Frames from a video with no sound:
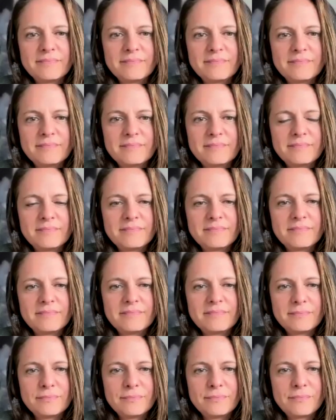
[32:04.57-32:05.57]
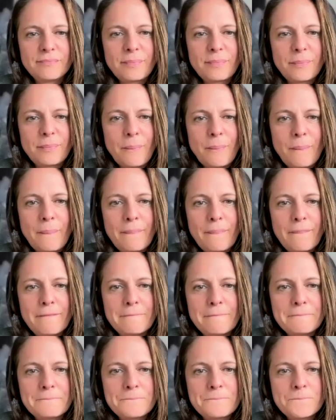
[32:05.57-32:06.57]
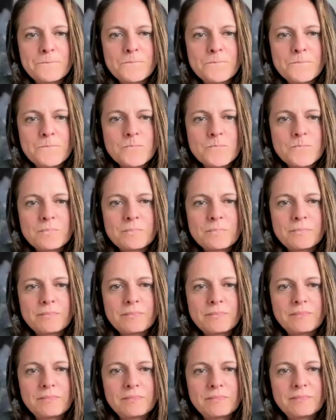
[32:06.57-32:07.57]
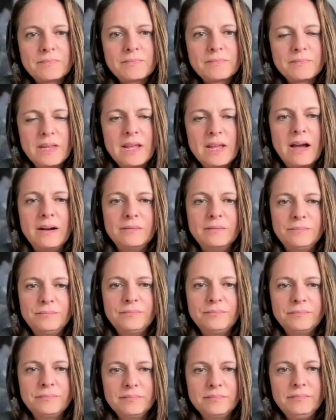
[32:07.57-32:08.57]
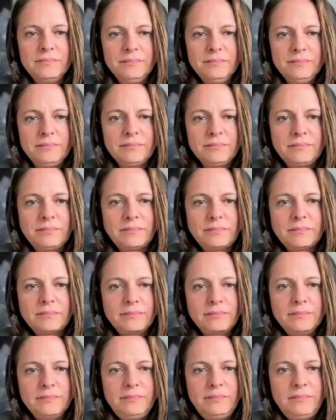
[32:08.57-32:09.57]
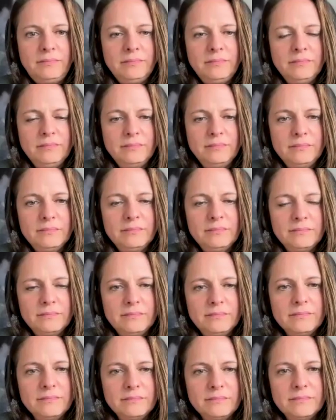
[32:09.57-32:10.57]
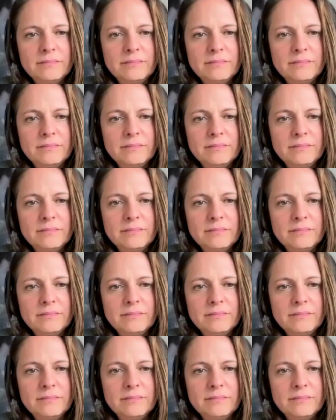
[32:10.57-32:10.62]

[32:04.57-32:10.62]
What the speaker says: [no speech]